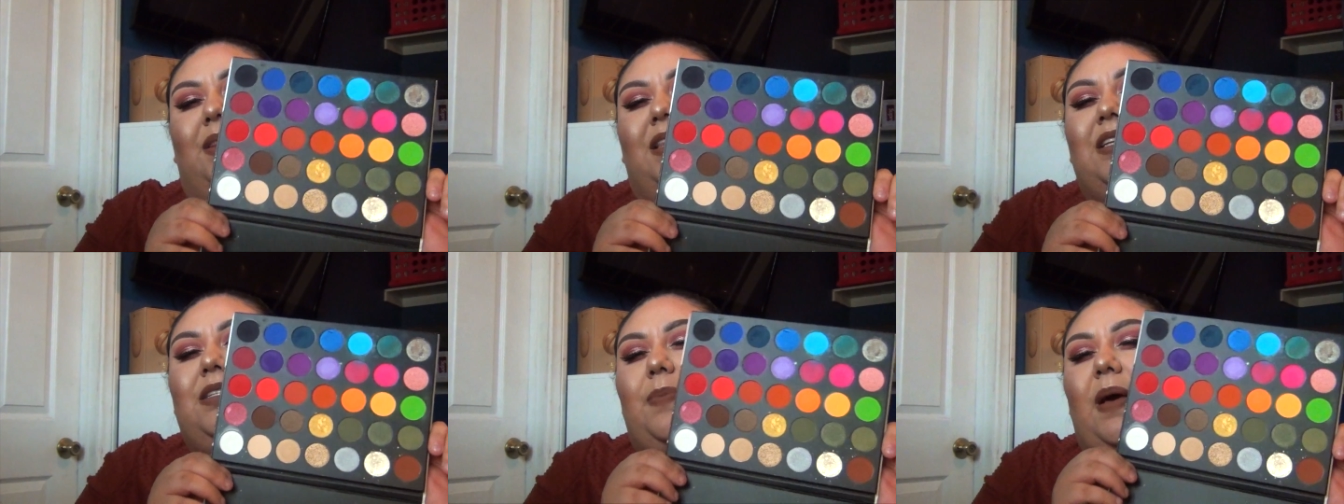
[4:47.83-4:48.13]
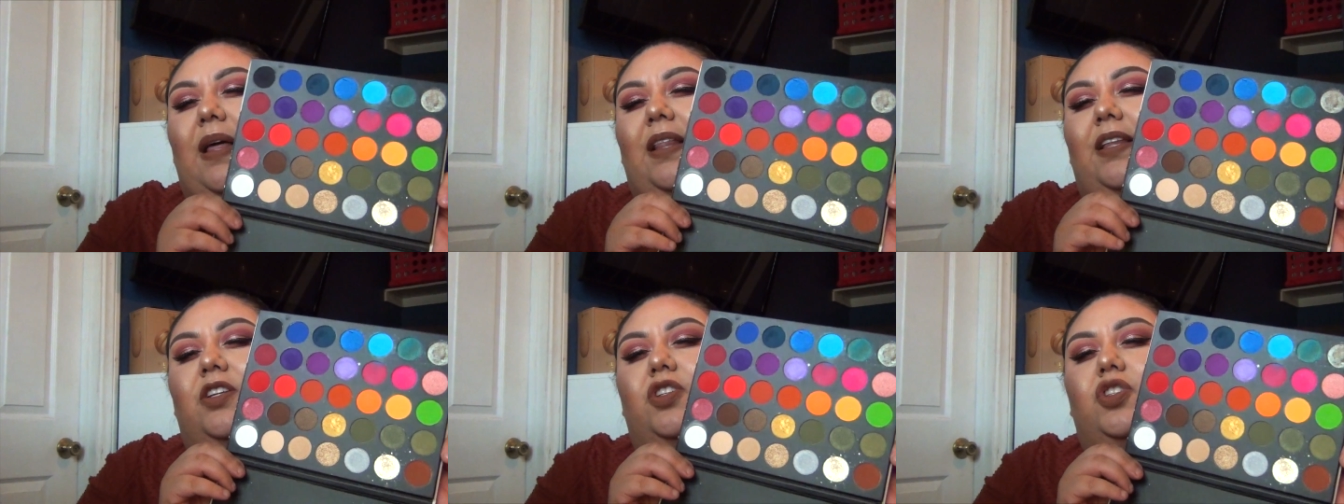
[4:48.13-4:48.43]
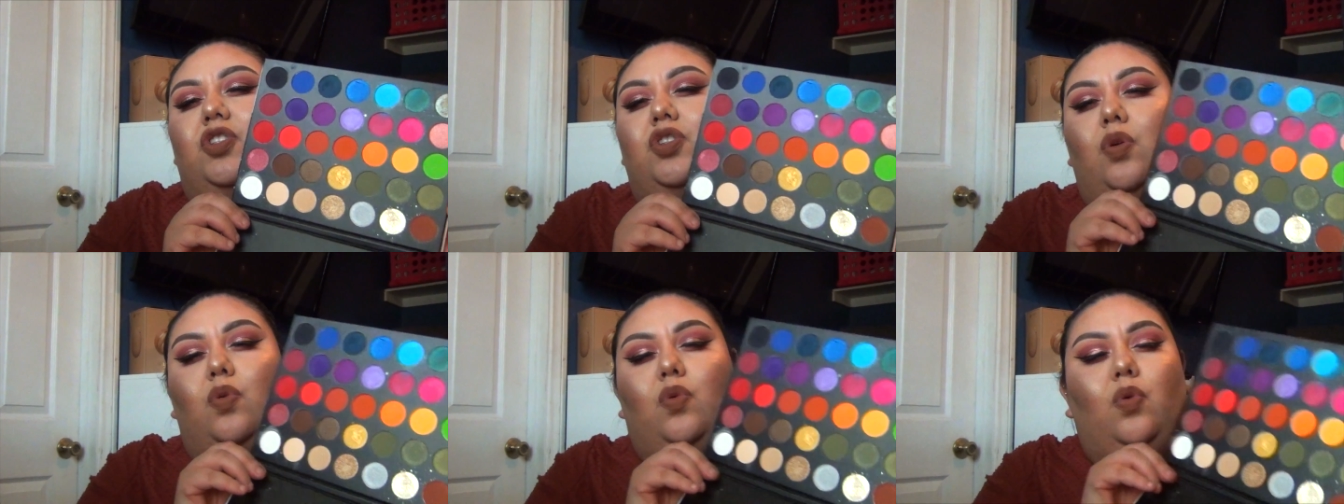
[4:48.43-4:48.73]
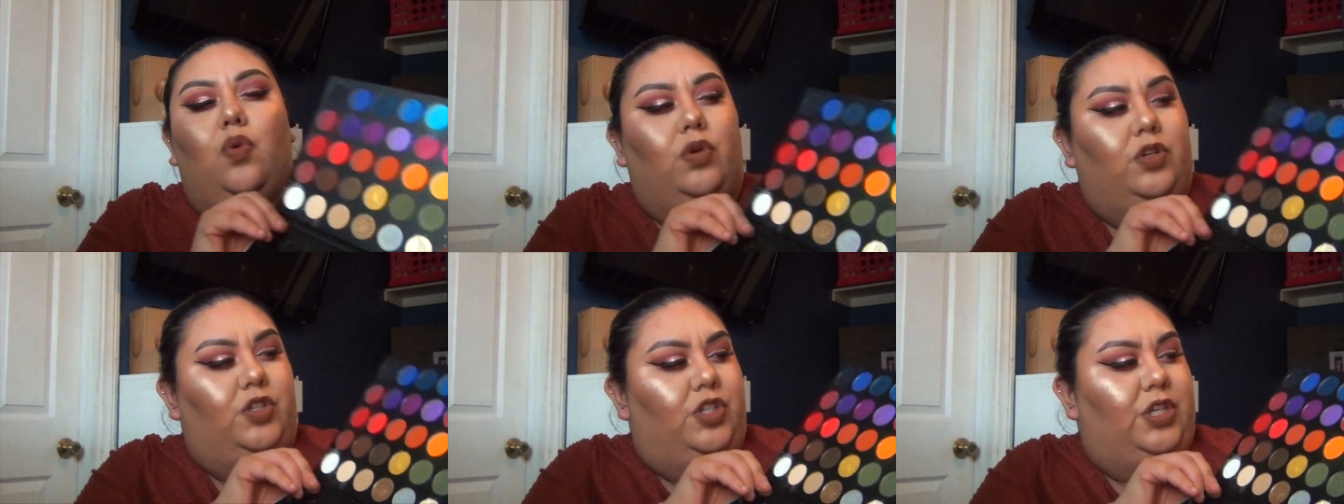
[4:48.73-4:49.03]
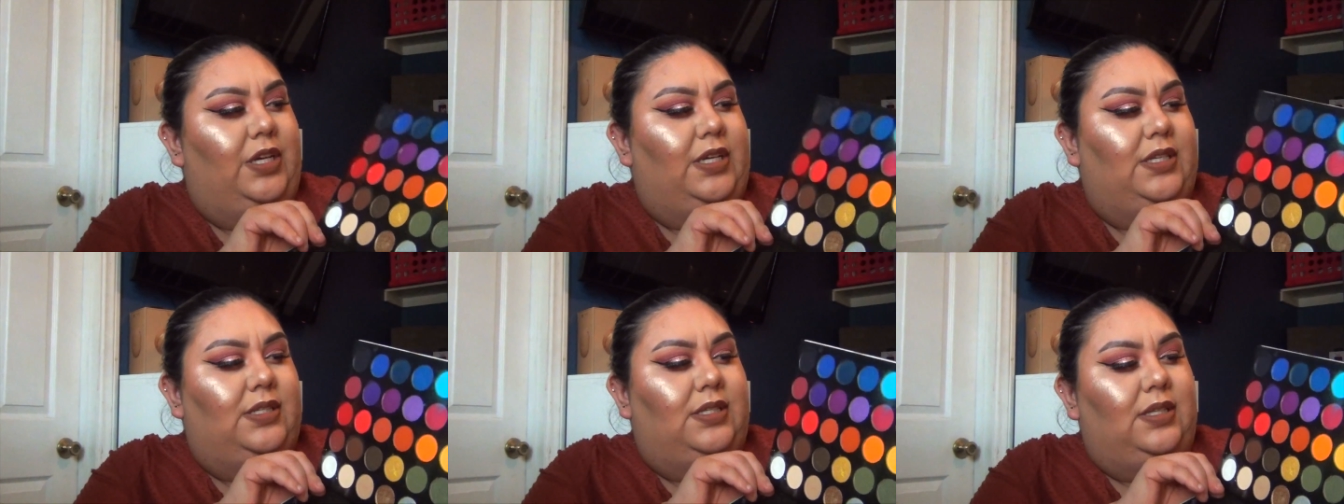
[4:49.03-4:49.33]
this palette is so
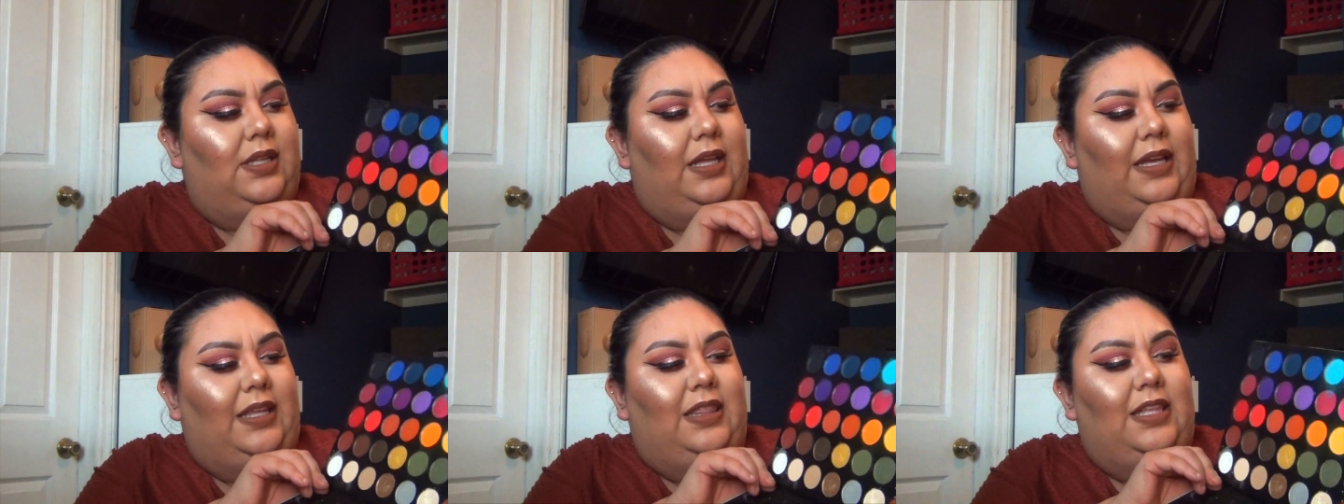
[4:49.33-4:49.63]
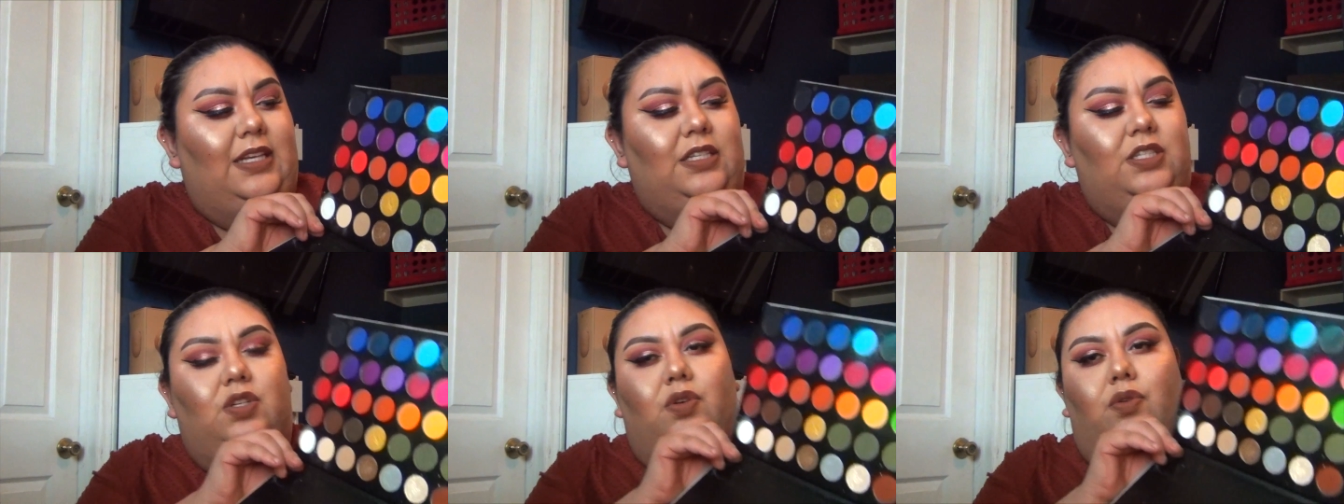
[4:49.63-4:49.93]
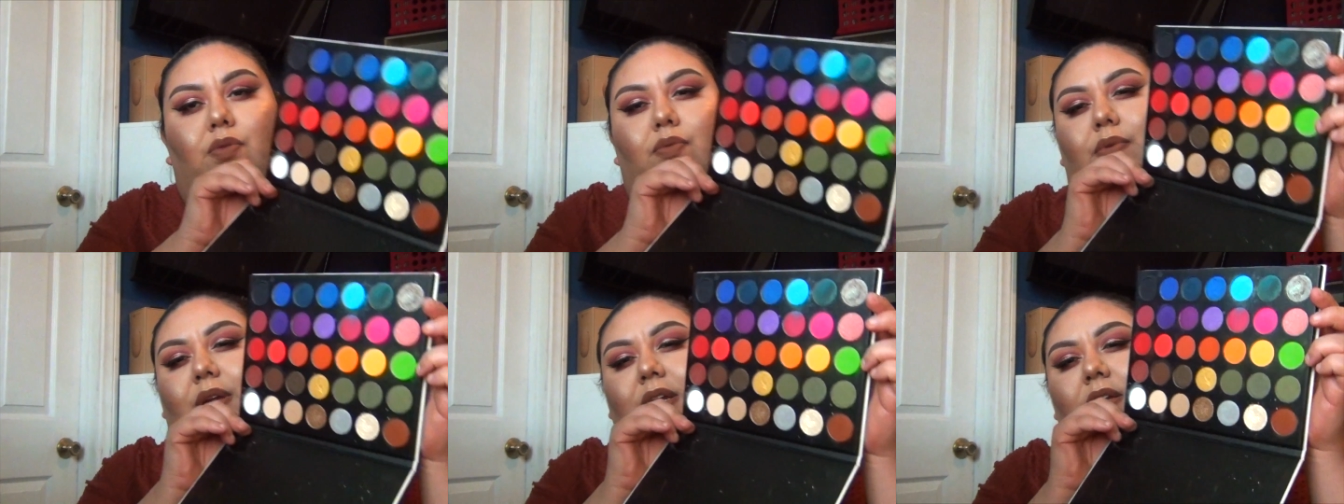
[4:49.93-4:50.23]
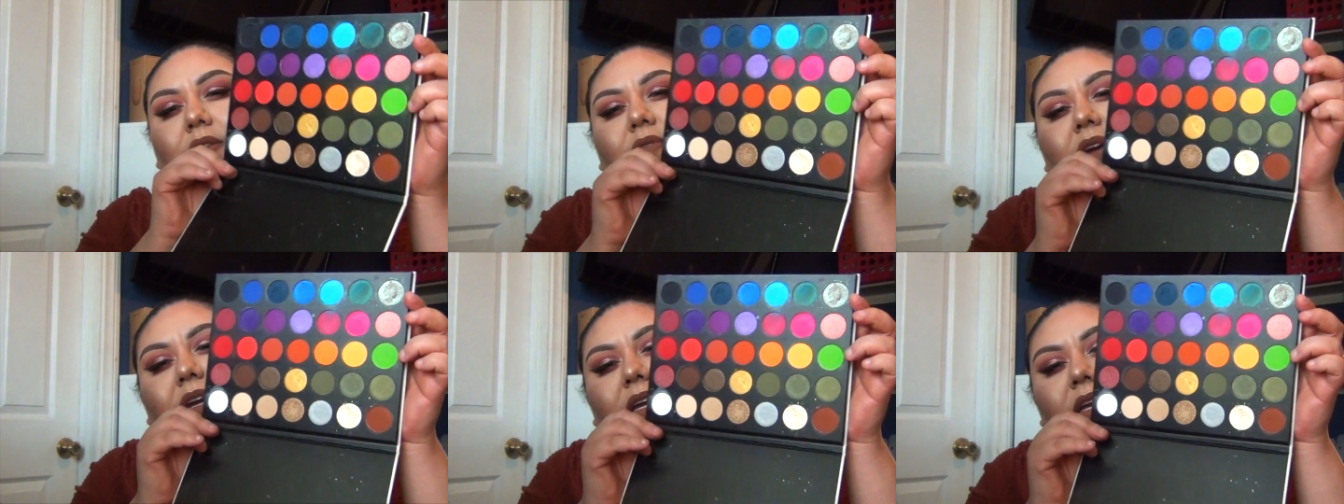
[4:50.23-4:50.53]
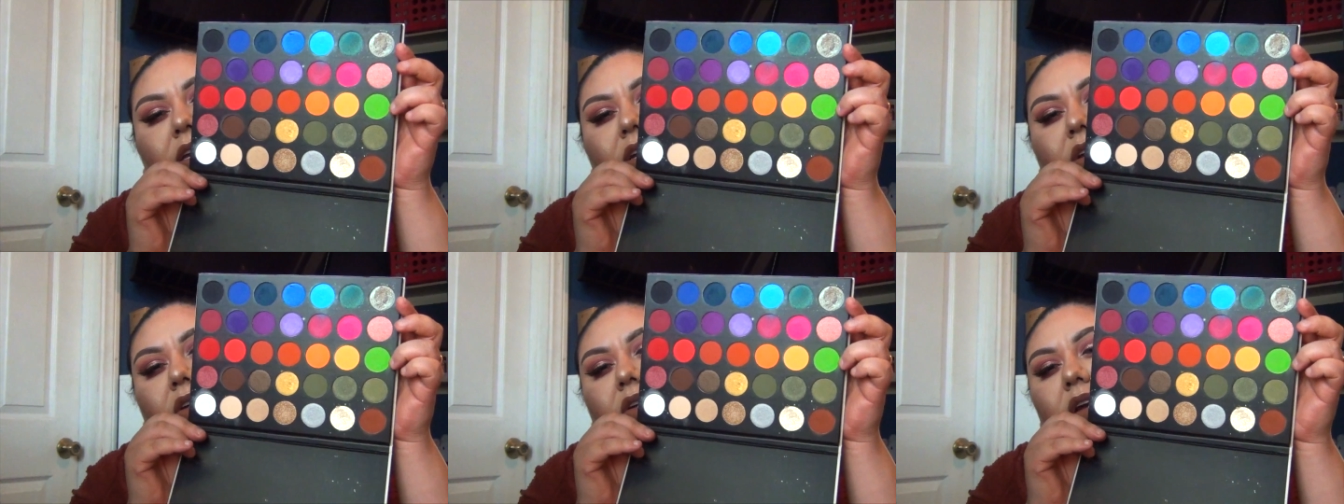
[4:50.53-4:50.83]
gorgeous. Like this green right
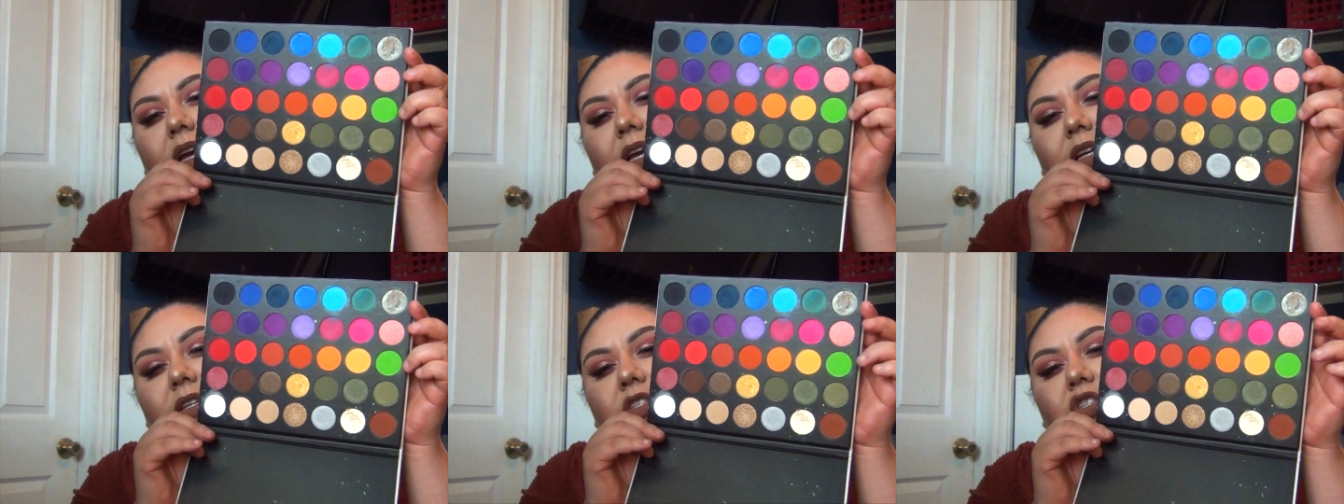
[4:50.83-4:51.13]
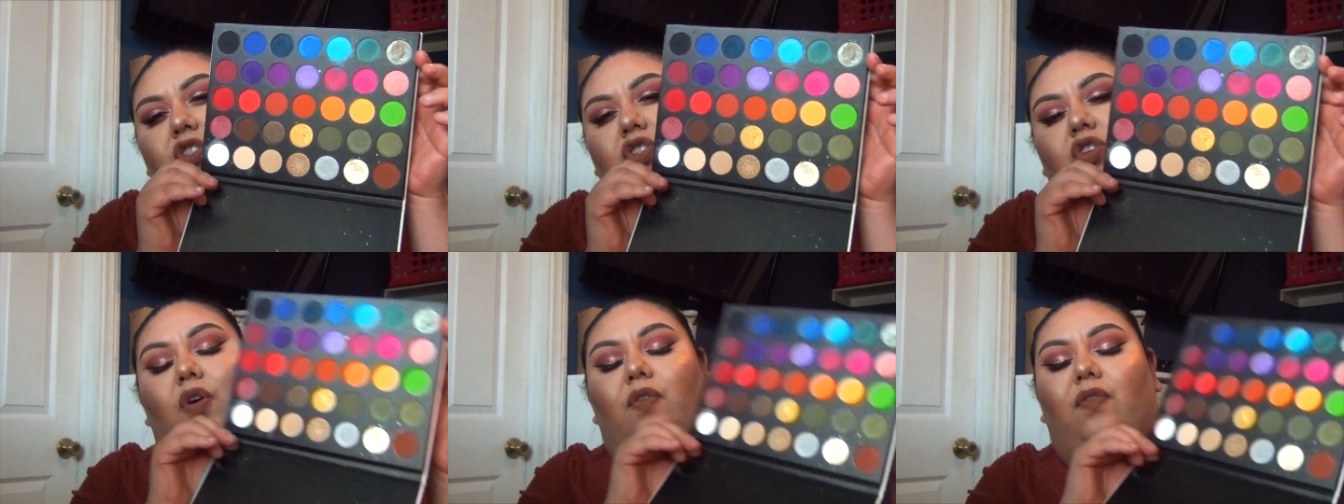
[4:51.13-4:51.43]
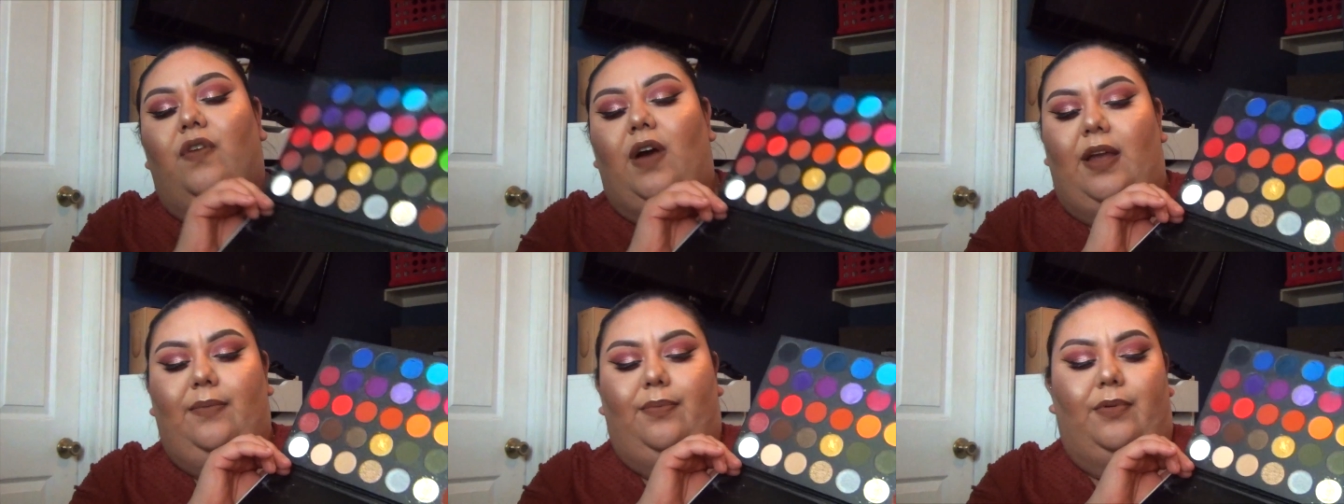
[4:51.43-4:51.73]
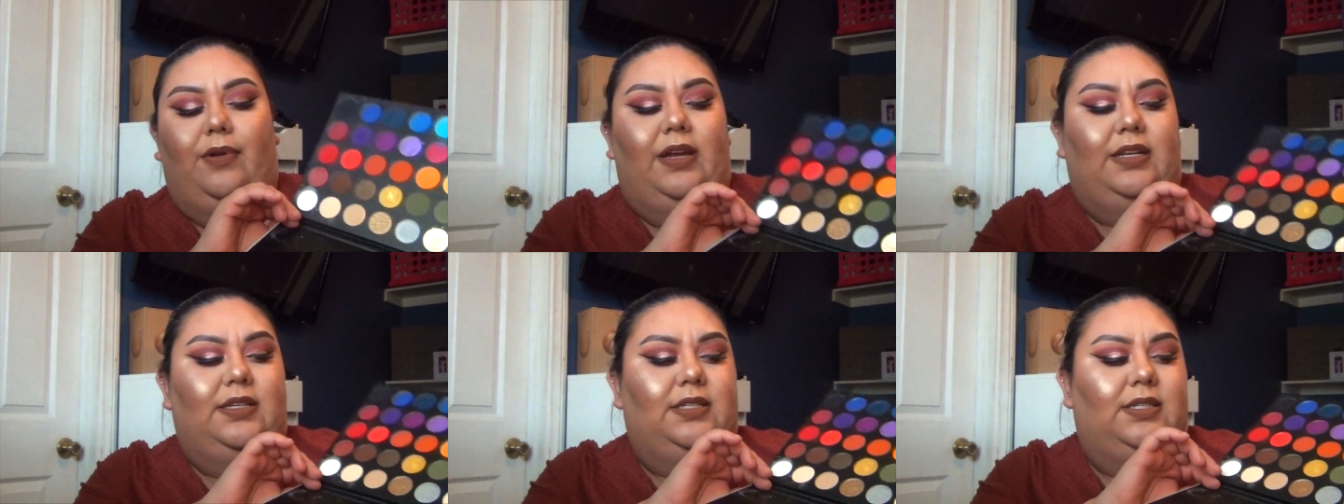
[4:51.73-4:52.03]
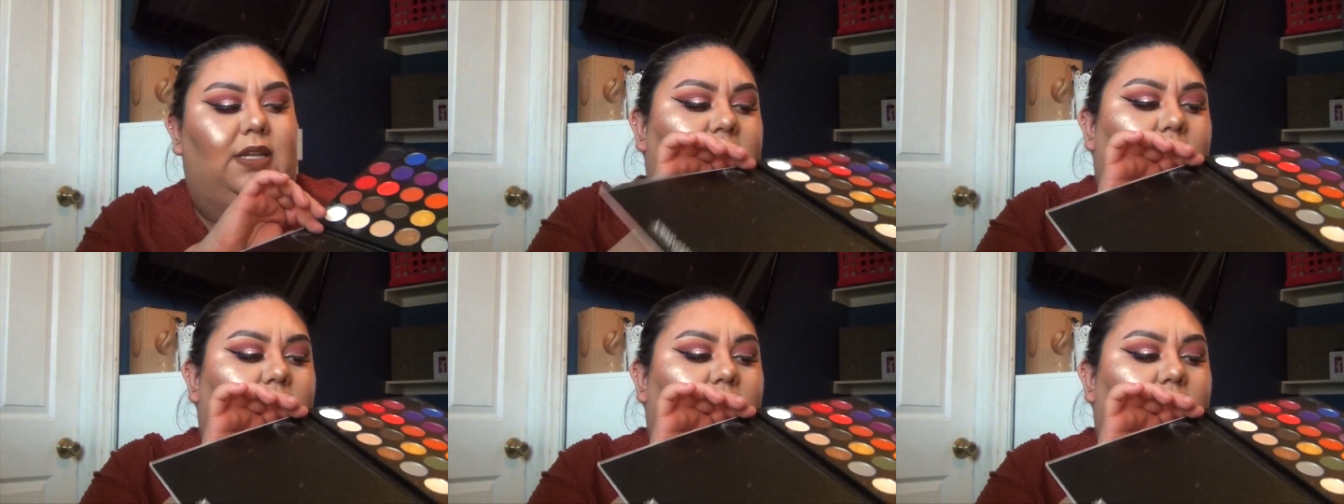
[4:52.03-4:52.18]
here is so vibrant.